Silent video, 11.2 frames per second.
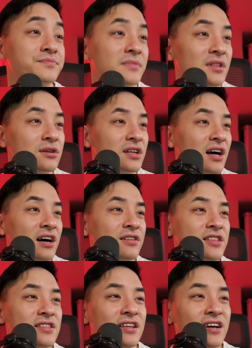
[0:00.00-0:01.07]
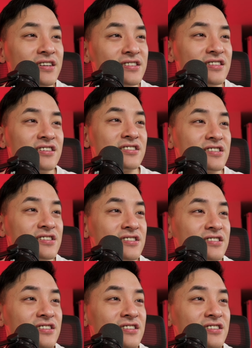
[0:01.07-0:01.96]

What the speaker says: Look at how nice this is.